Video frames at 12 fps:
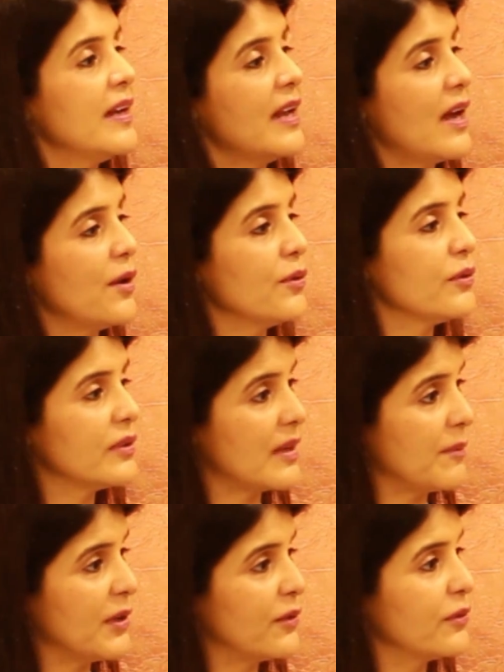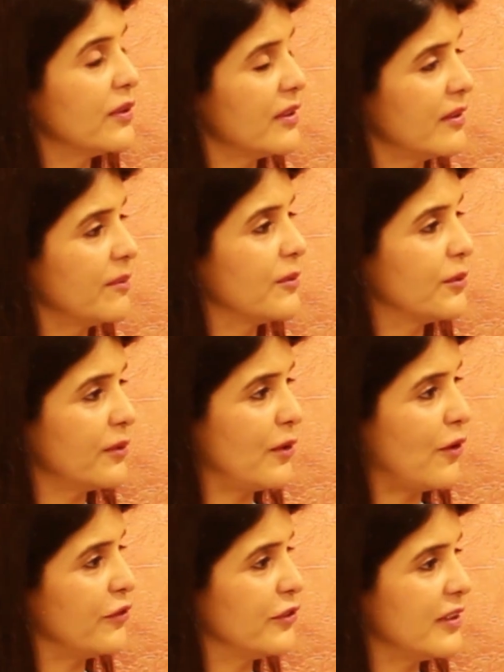Now coming to the
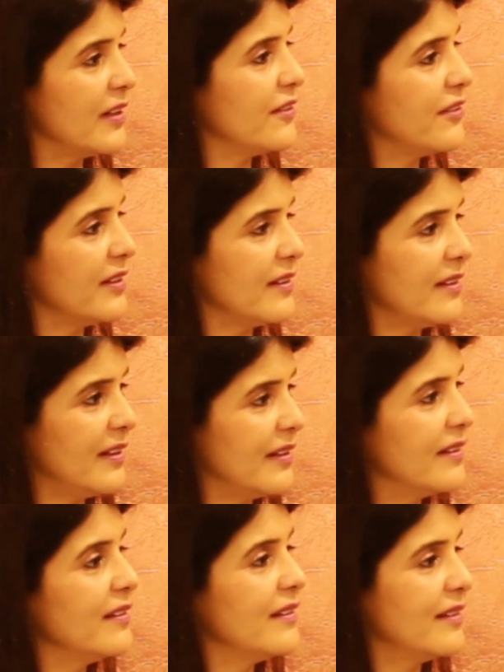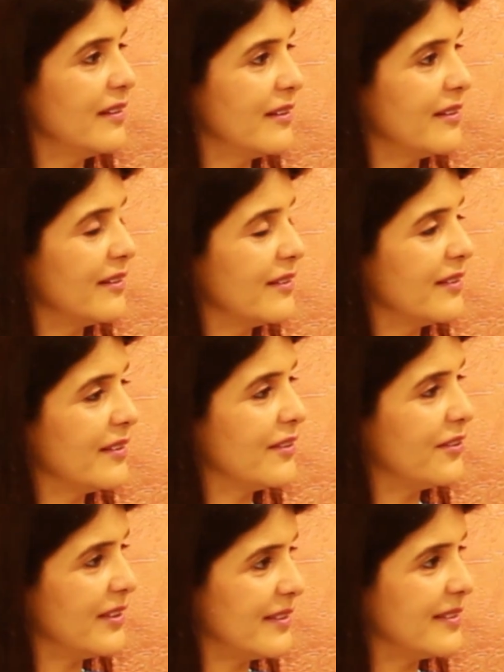logical and legal
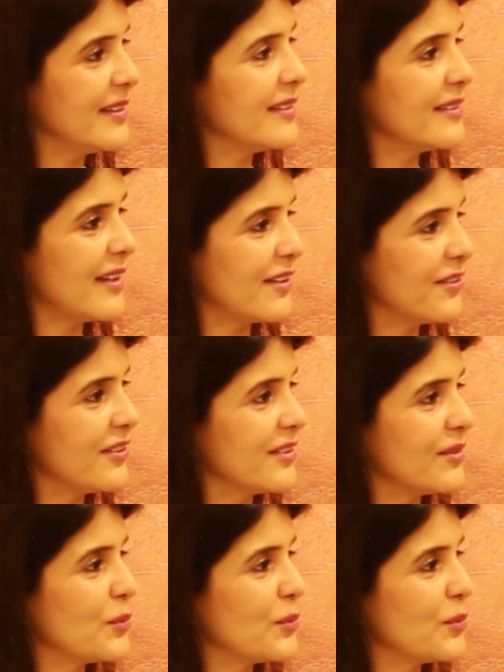reasoning sections,